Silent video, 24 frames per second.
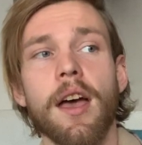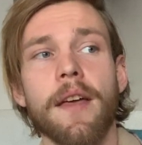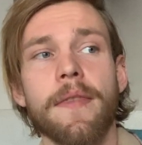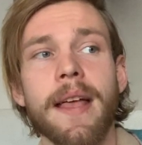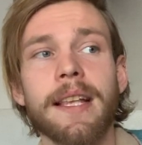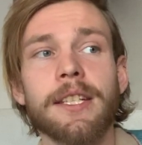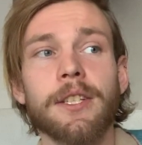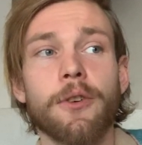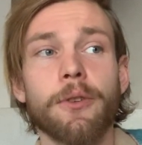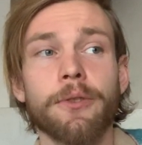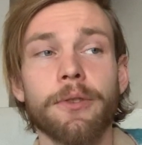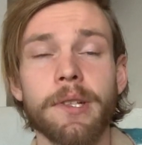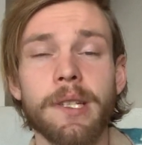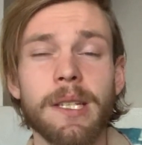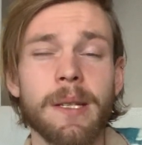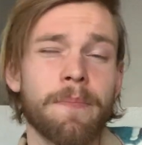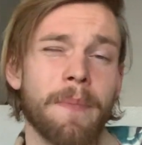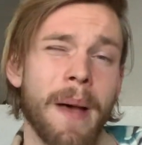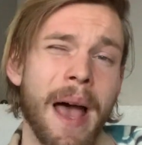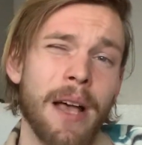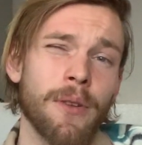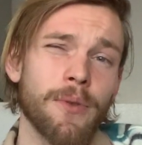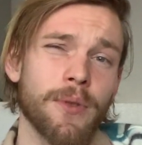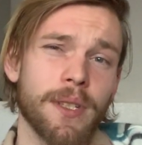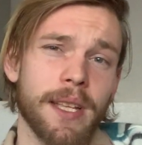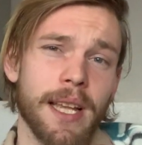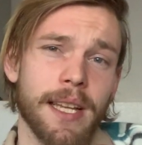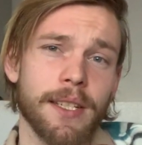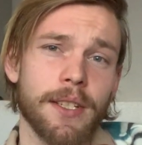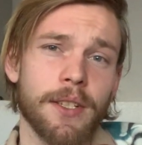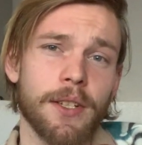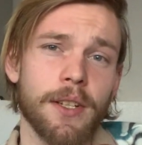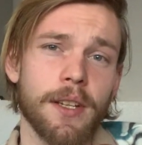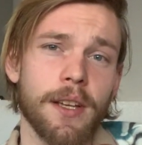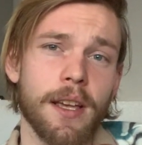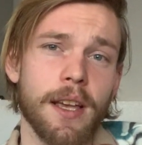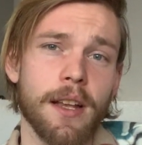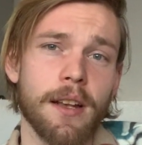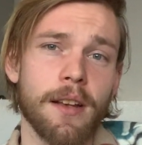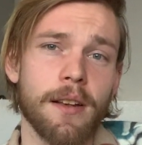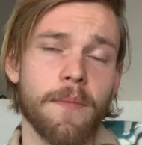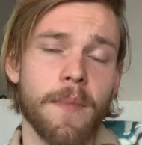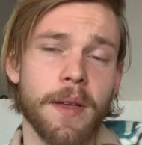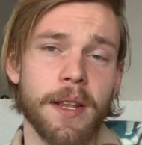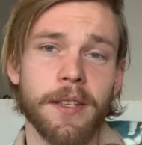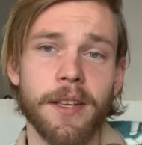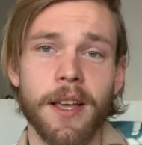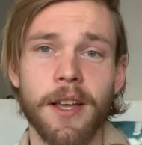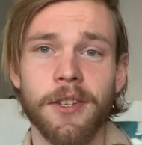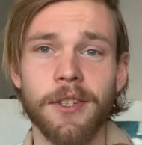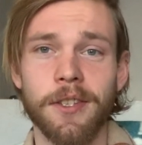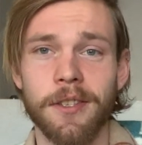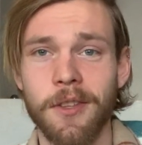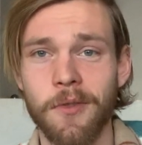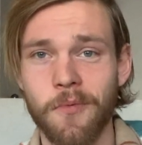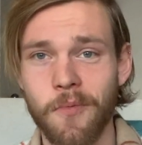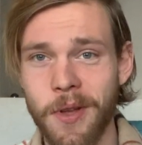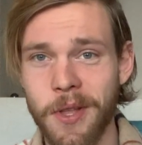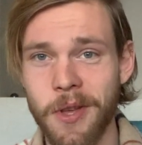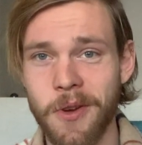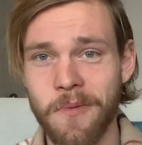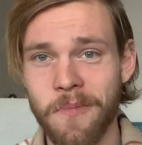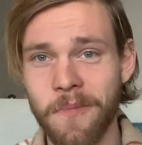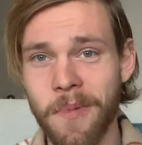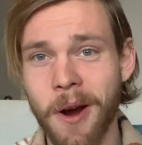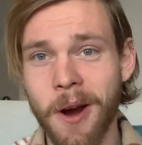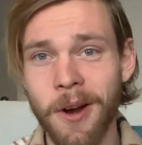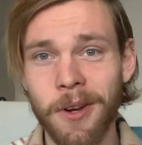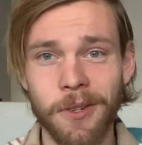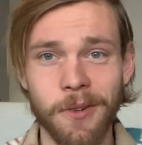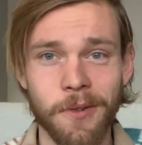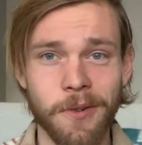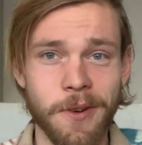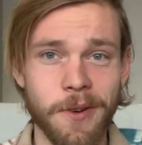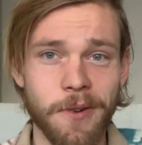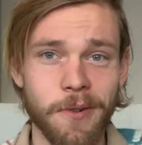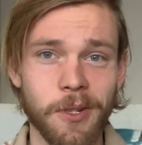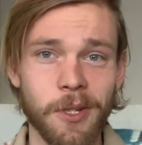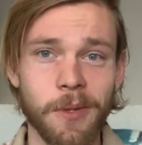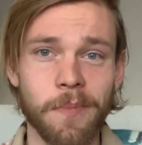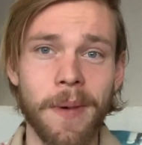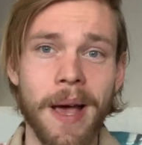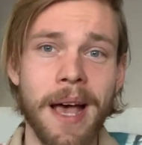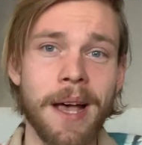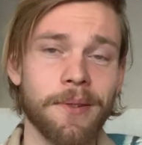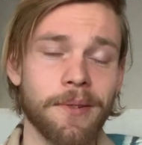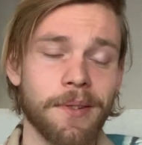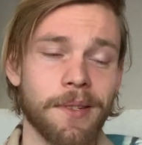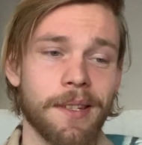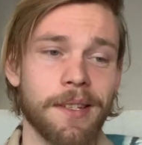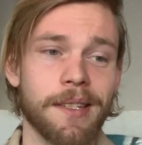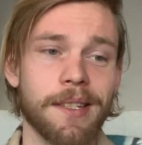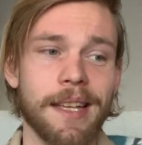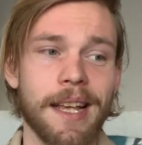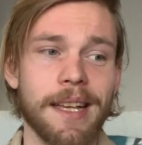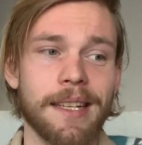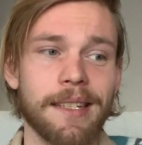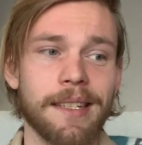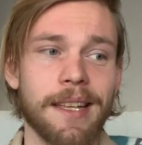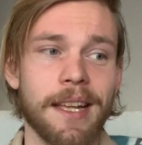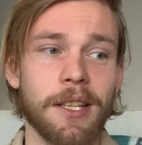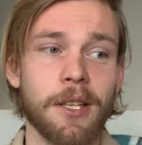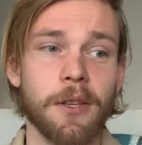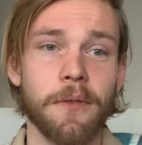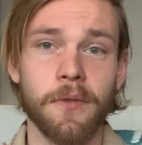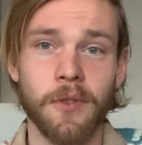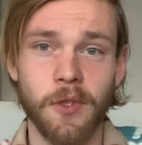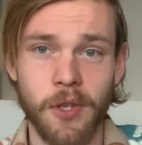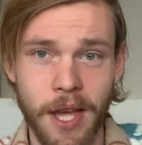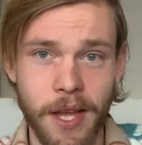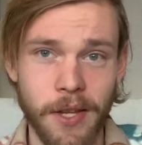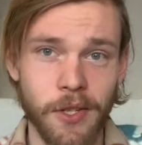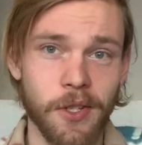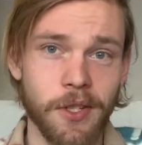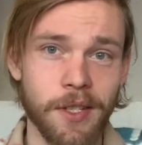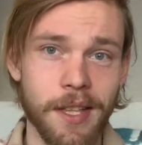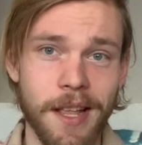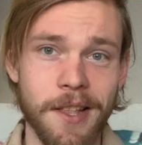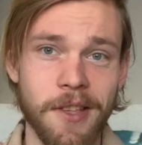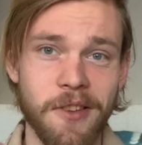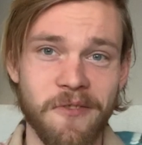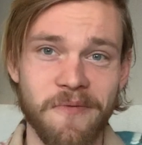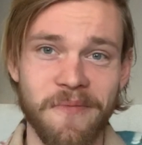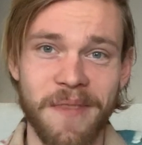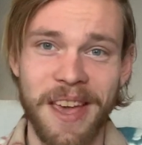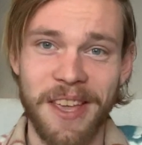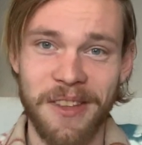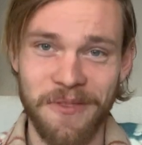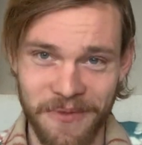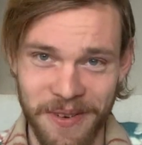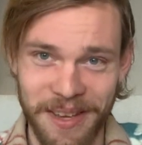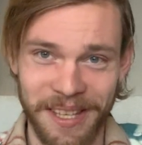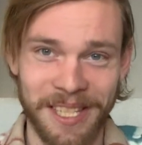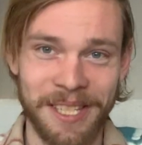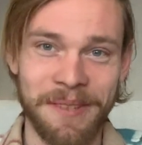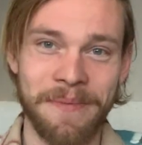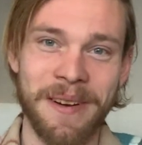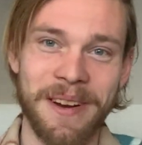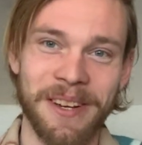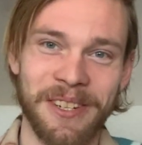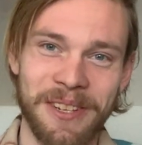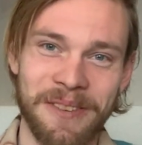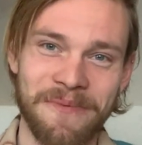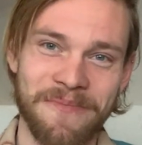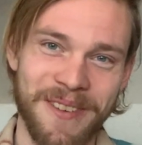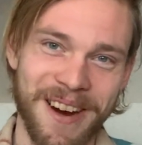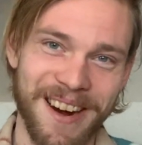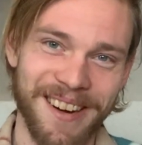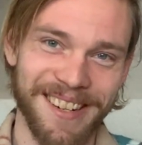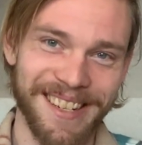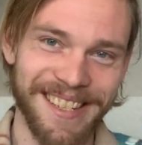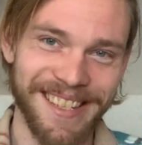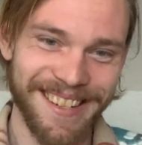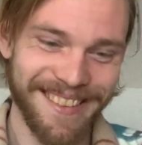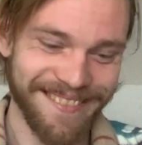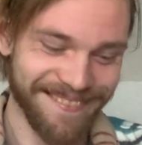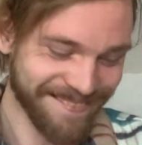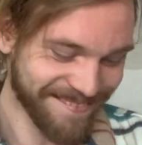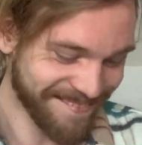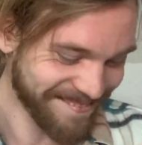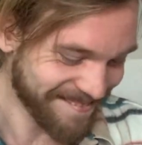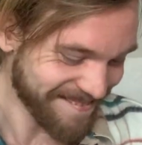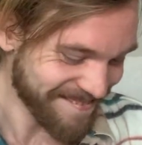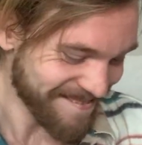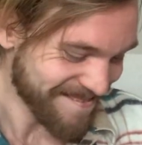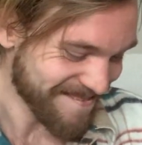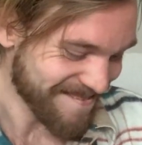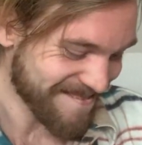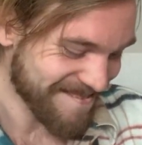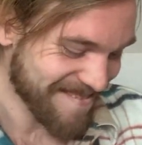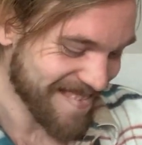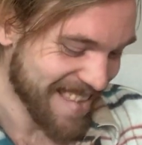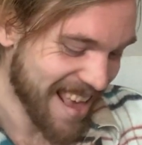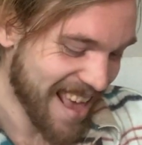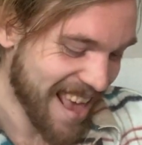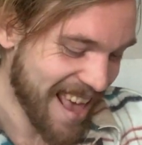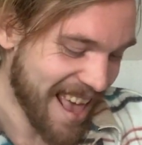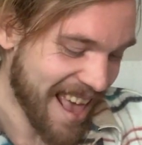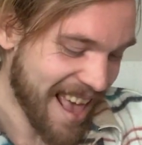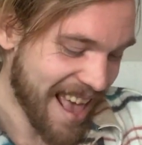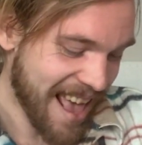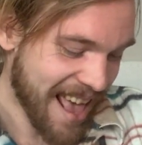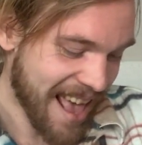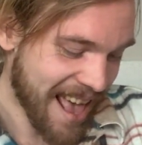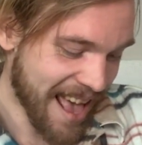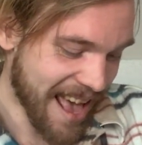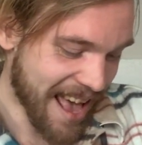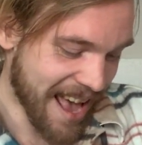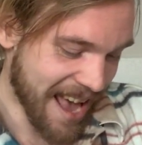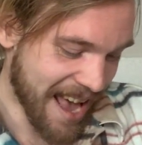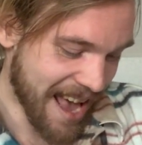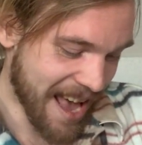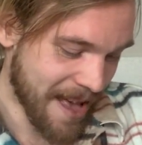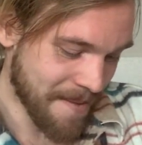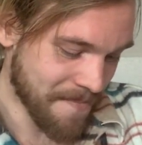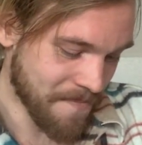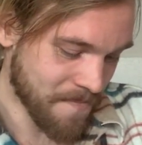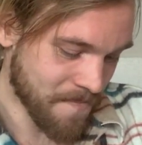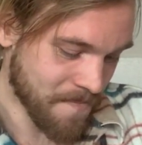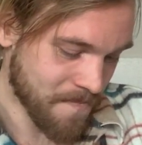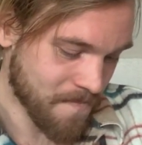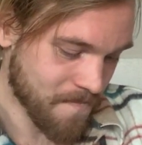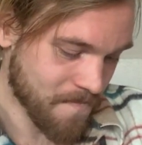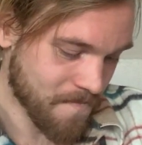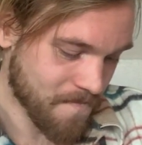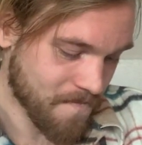That's called a spouse test in meditation, that when your partner or your spouse says that you've changed, then you've made real spiritual progress. Now